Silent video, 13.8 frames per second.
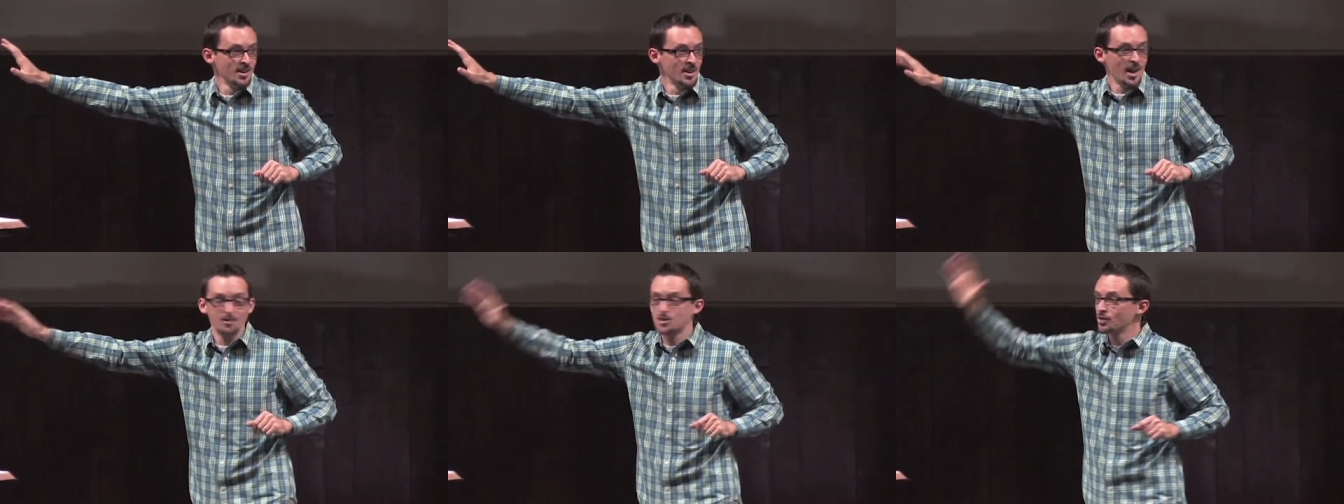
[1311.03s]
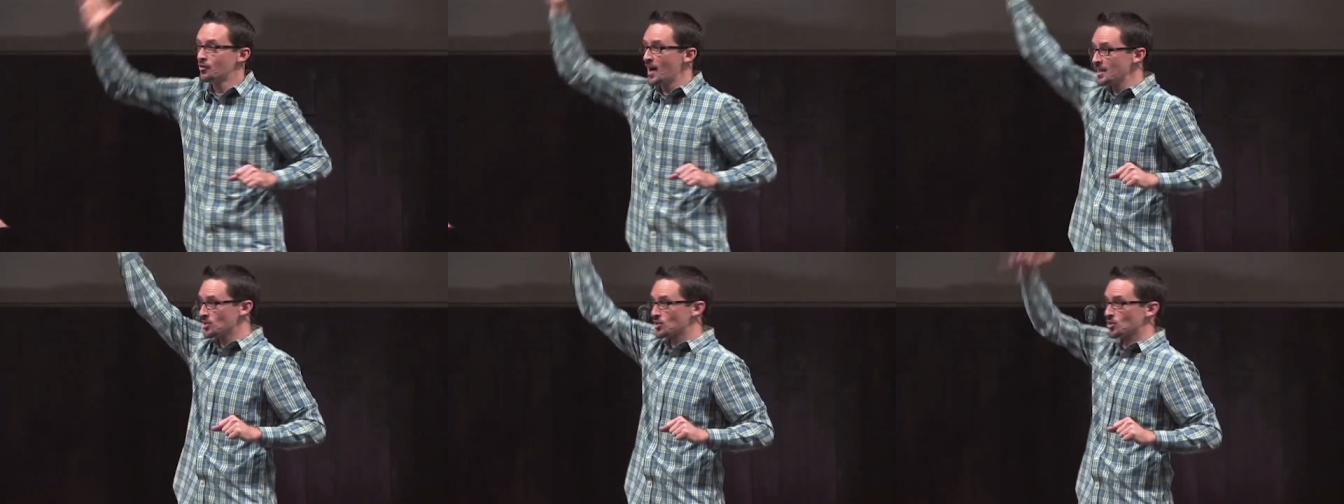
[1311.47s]
of
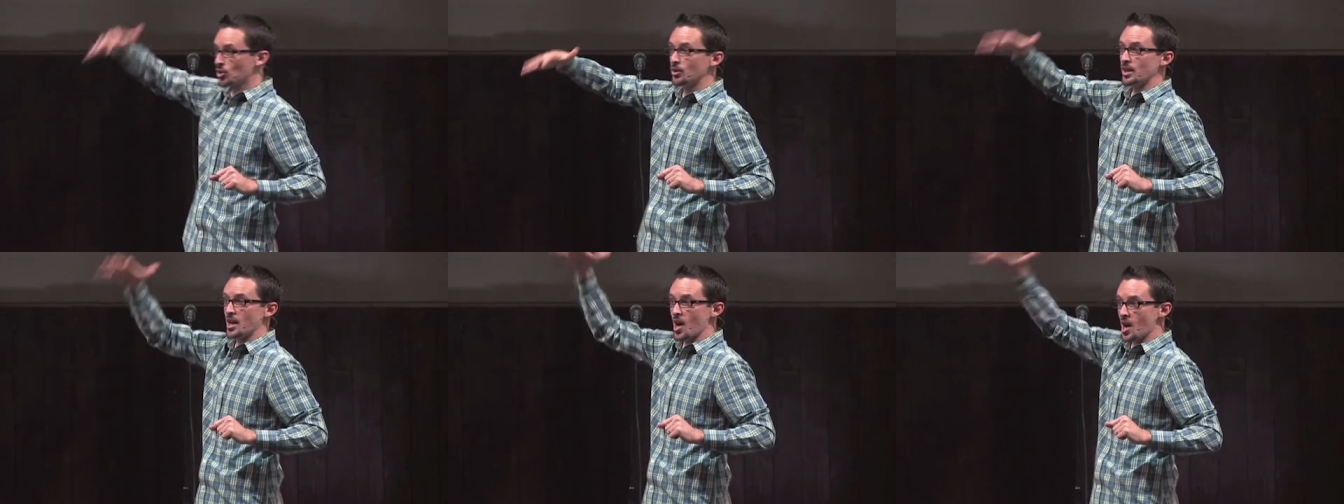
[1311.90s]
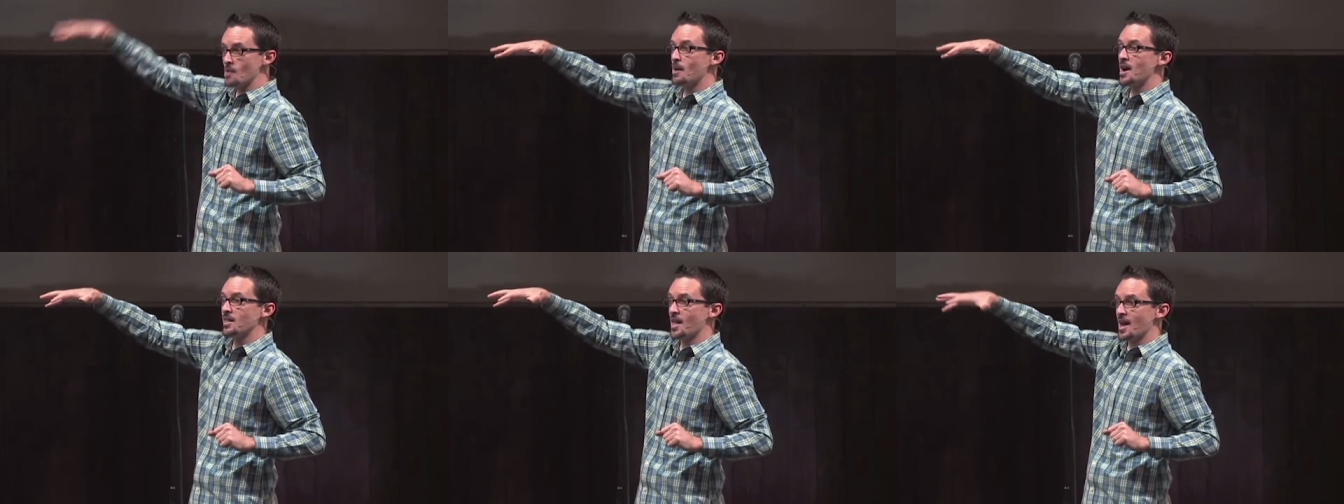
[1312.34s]
divine scrutiny on
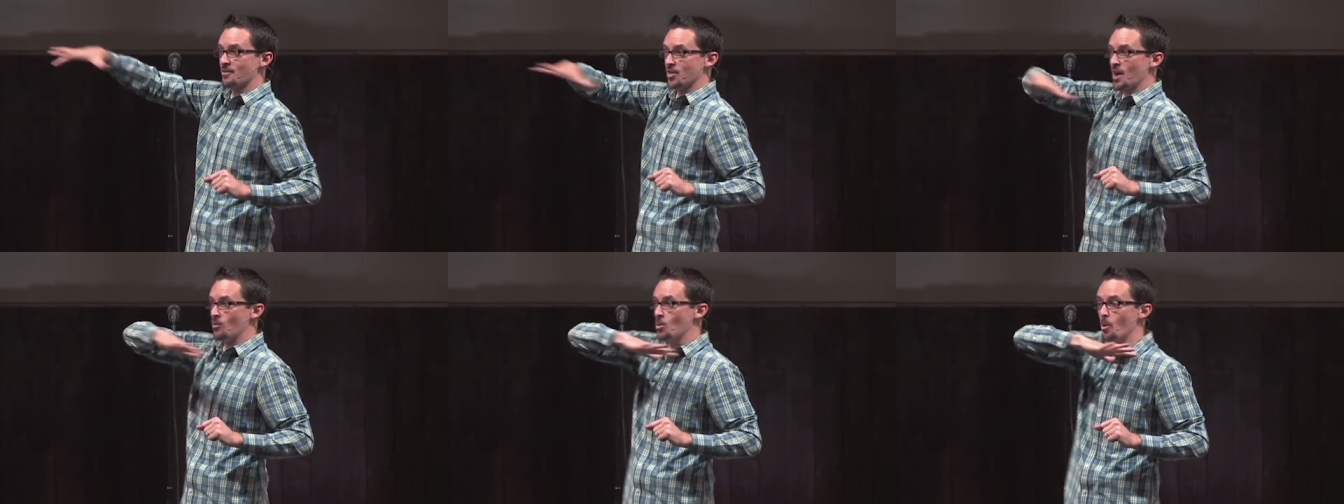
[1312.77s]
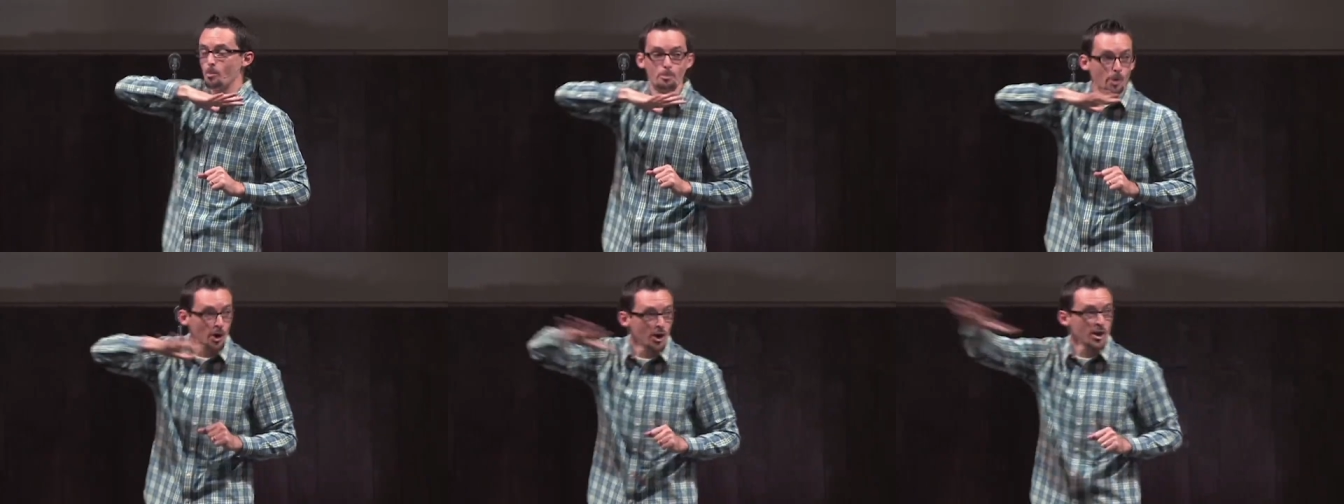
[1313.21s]
my life that will
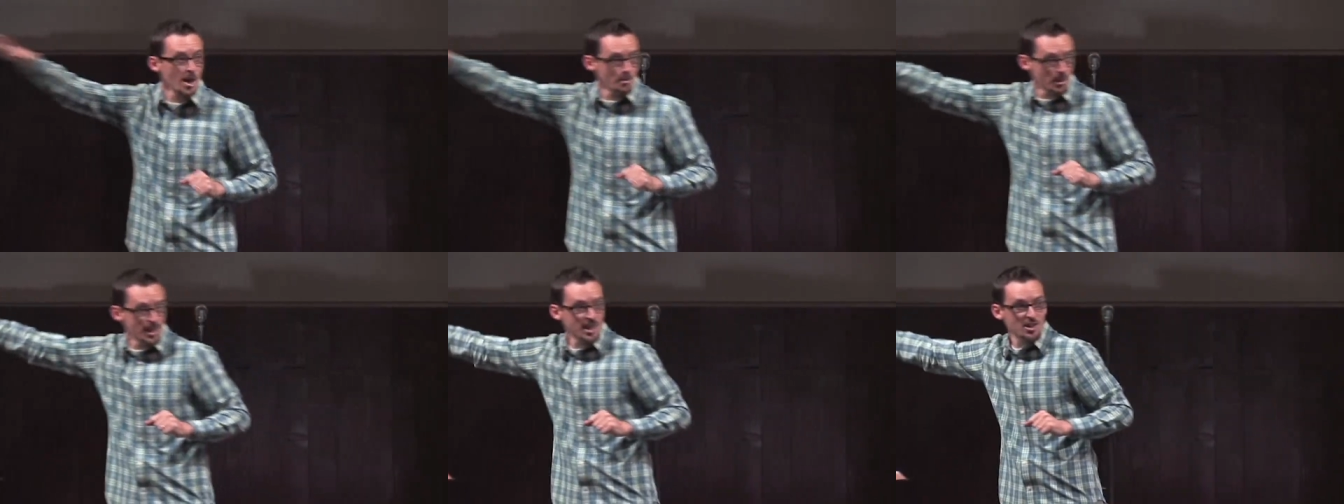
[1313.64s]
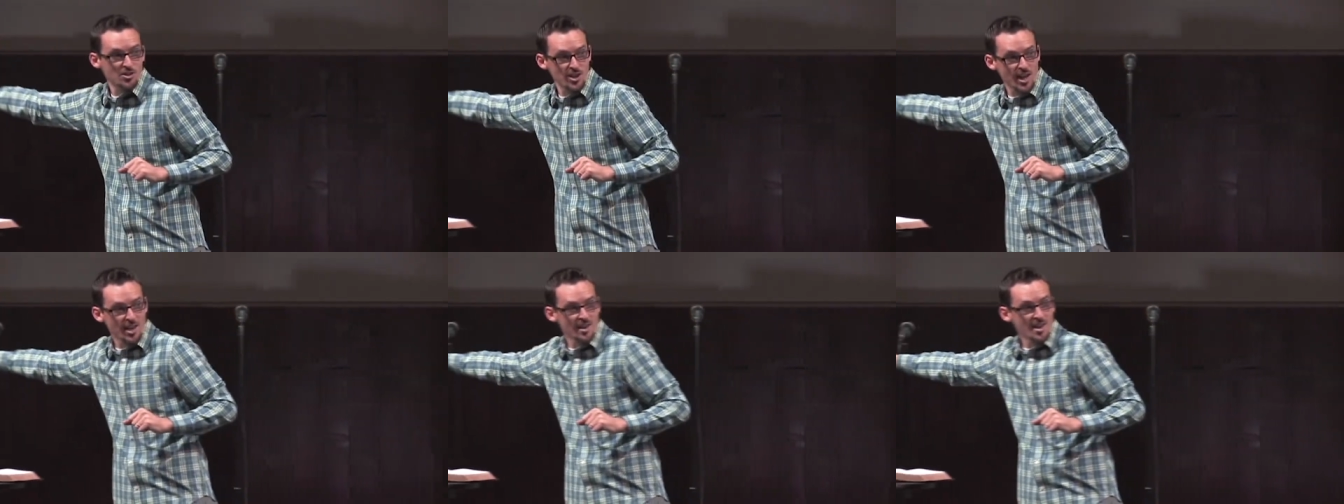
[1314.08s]
burn up
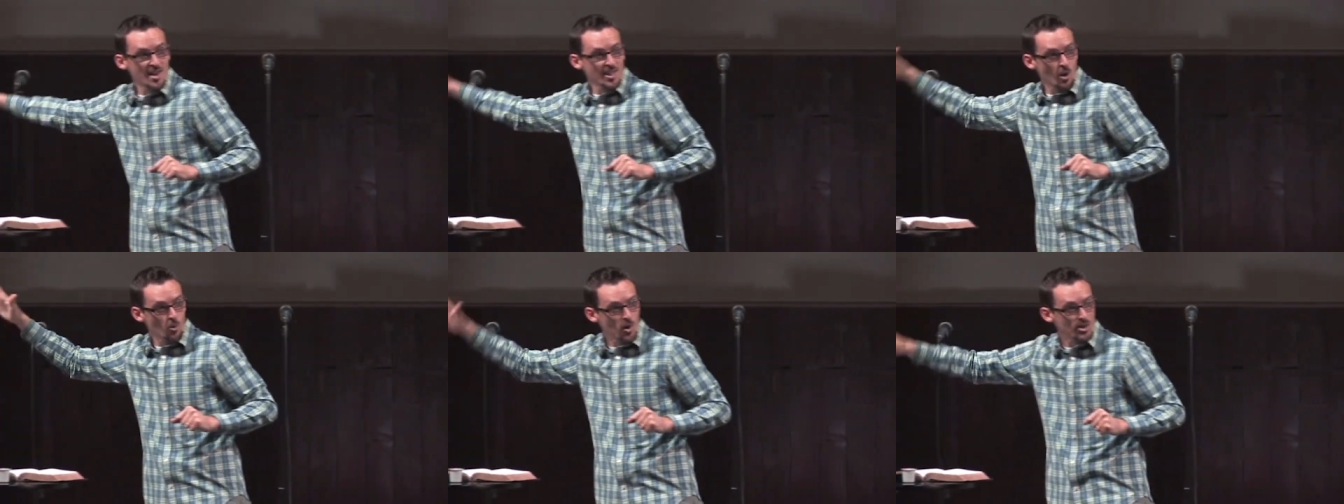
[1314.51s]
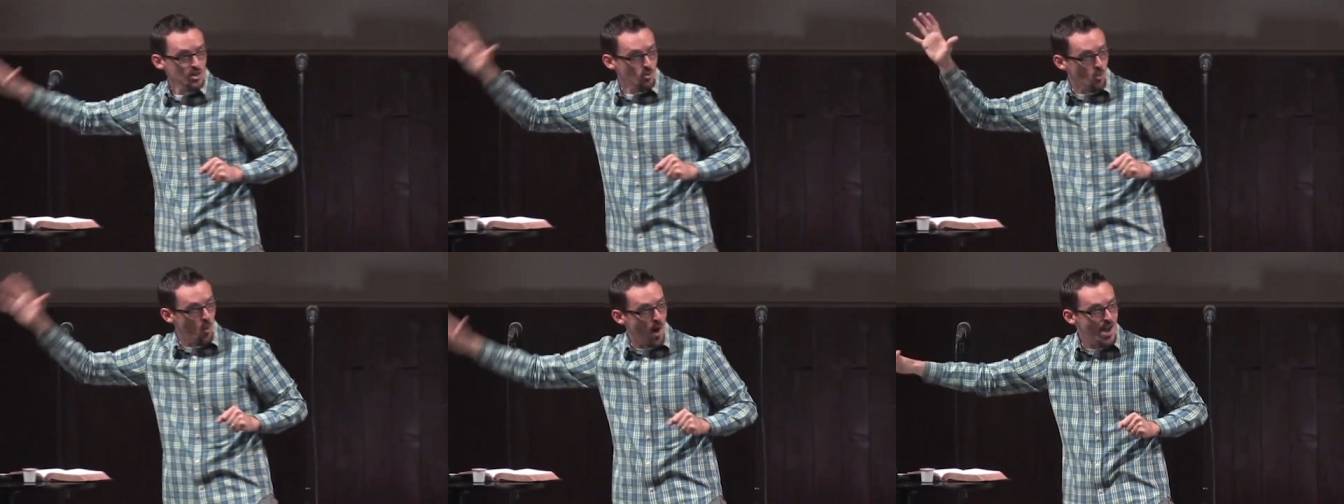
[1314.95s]
anything that wasn't
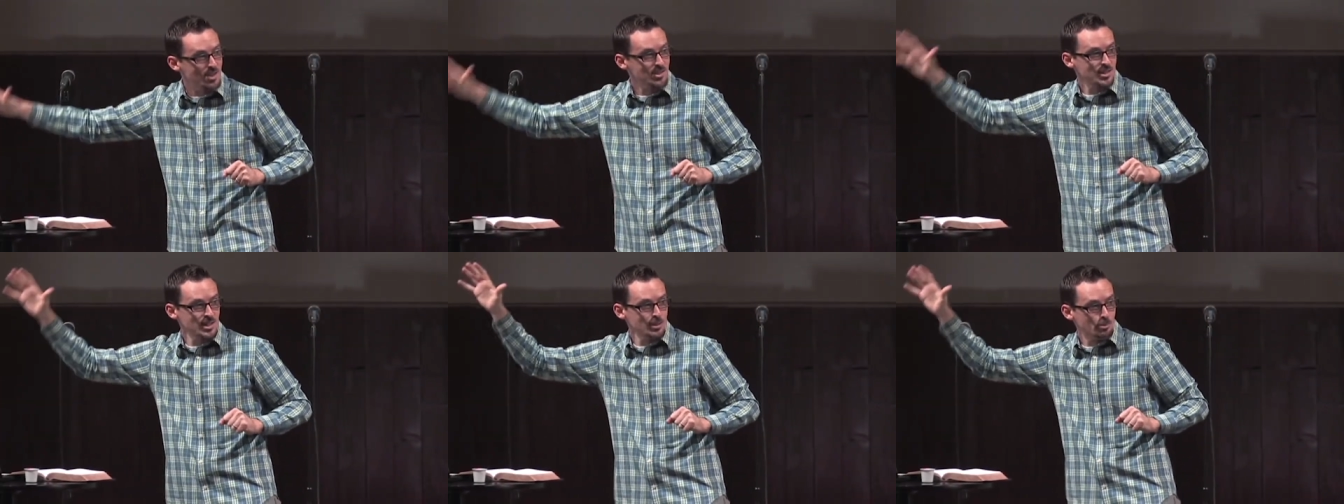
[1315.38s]
wisely